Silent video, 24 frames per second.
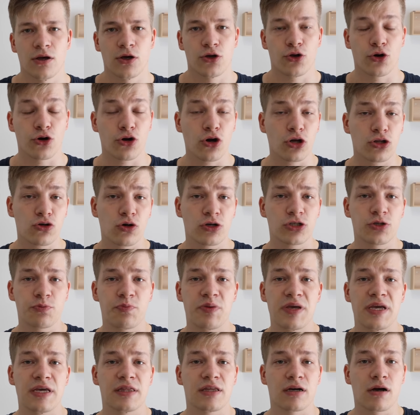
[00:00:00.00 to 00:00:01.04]
You're not going to
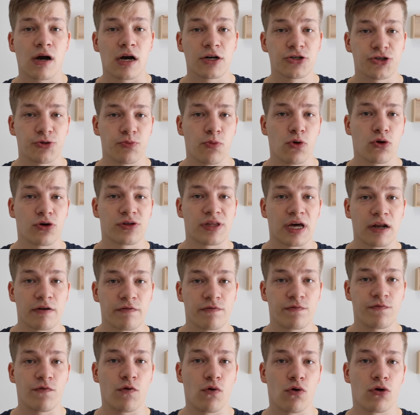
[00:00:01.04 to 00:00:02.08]
be in the country more than
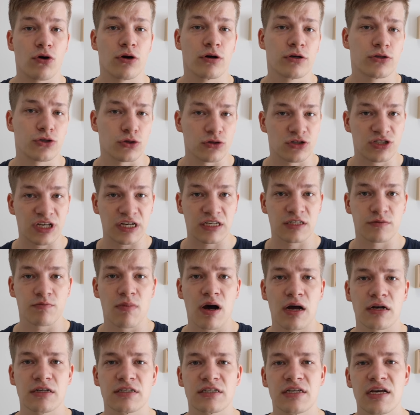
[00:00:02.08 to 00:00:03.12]
4 to 6
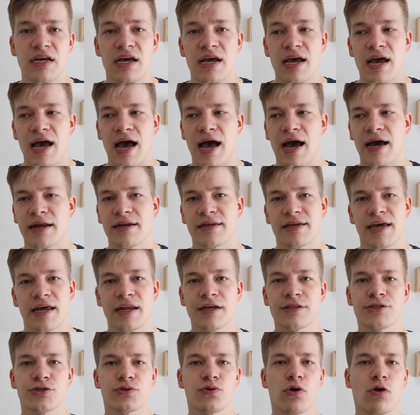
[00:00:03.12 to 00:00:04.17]
months, and
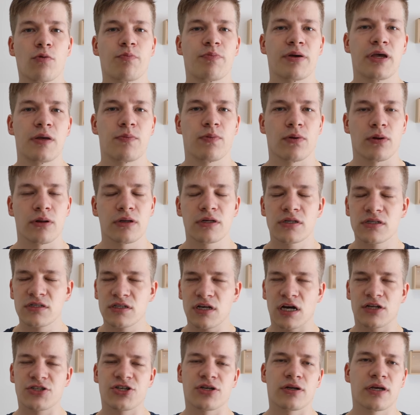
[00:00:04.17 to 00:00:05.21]
getting to know people is
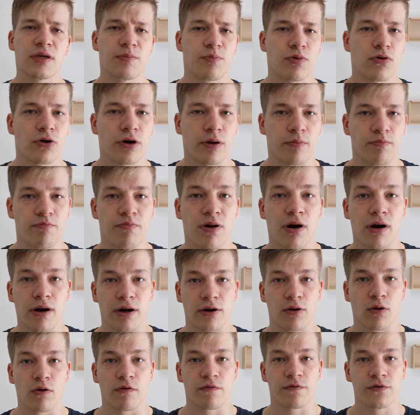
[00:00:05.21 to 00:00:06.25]
such an important
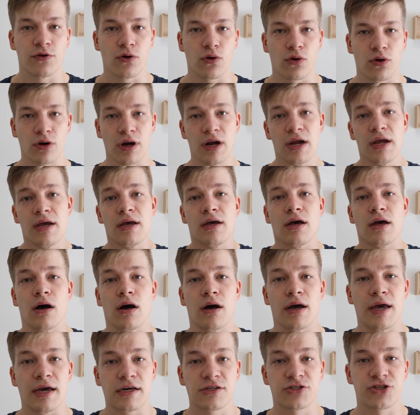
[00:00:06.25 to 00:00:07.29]
part of your
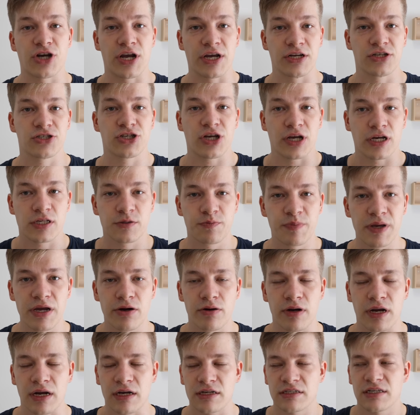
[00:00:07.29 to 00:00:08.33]
exchange
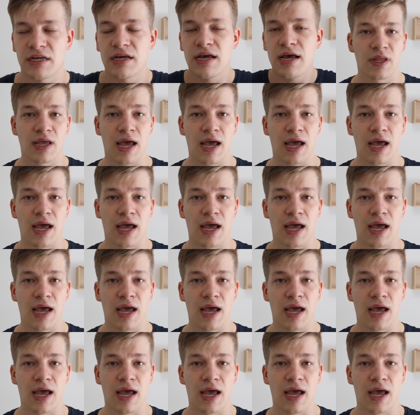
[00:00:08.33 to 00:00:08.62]
experience.